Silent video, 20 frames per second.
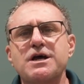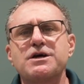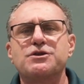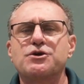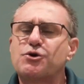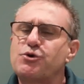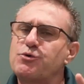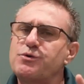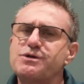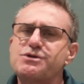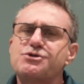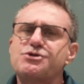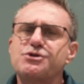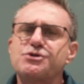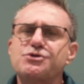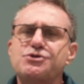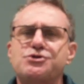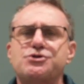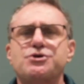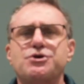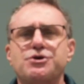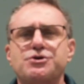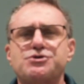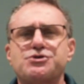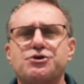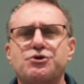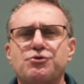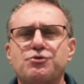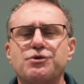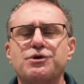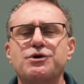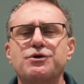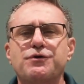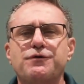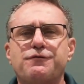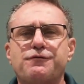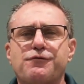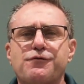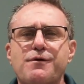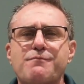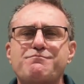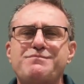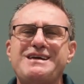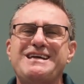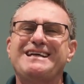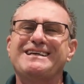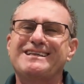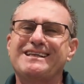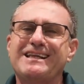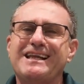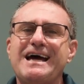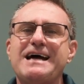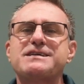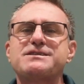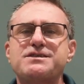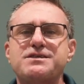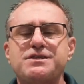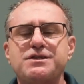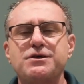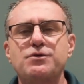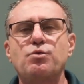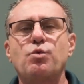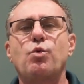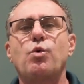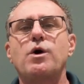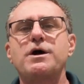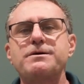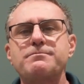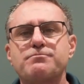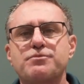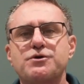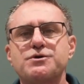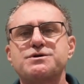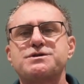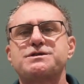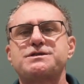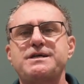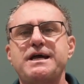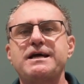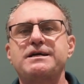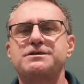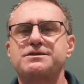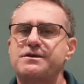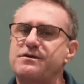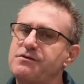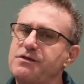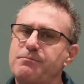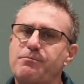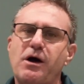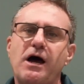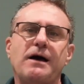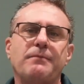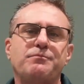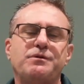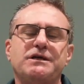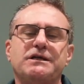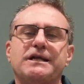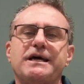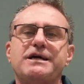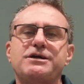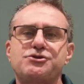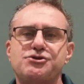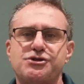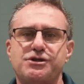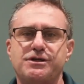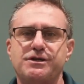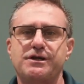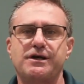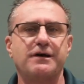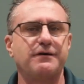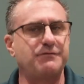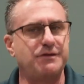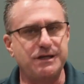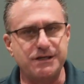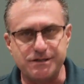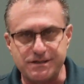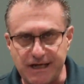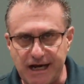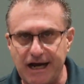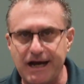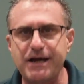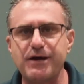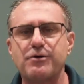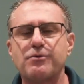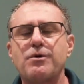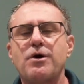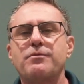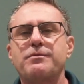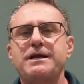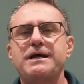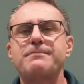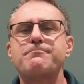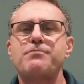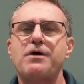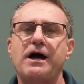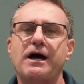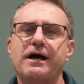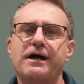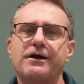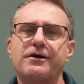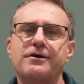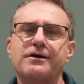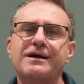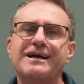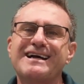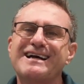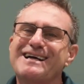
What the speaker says: the Christian church grew from being less than 1% of the population of the entire Roman Empire